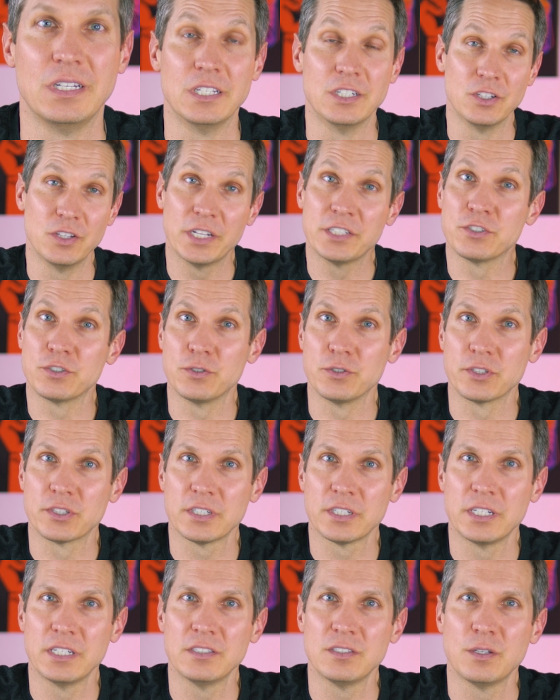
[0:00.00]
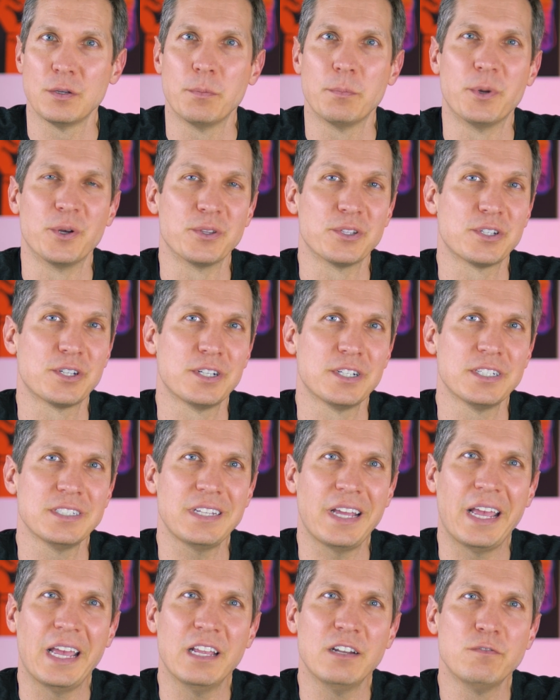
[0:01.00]
In electrical circuits, both
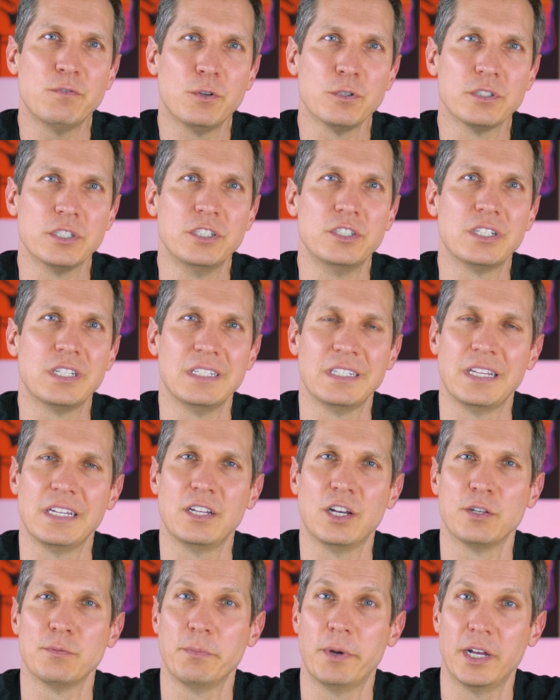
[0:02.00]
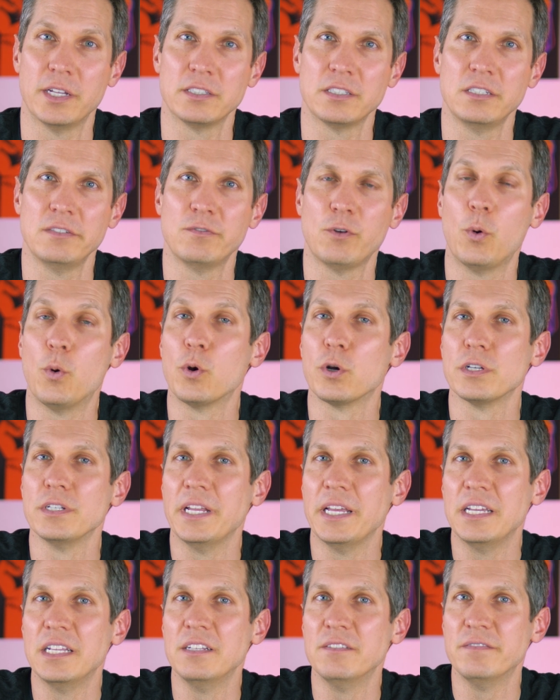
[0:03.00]
current and voltage can take on positive or
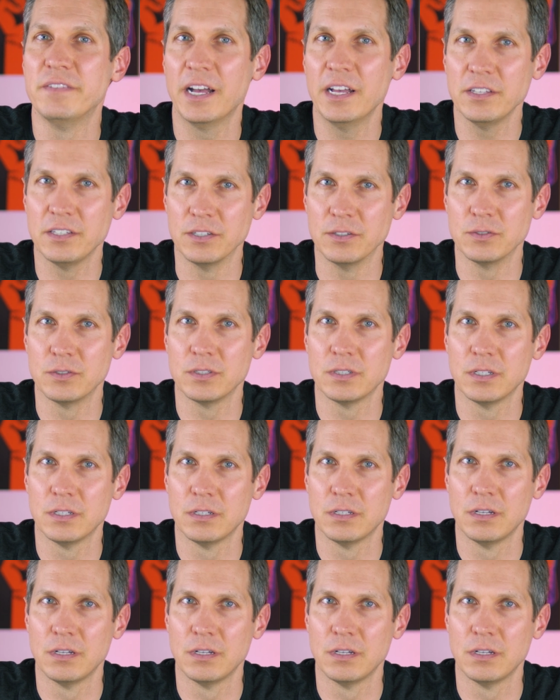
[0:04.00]
negative values.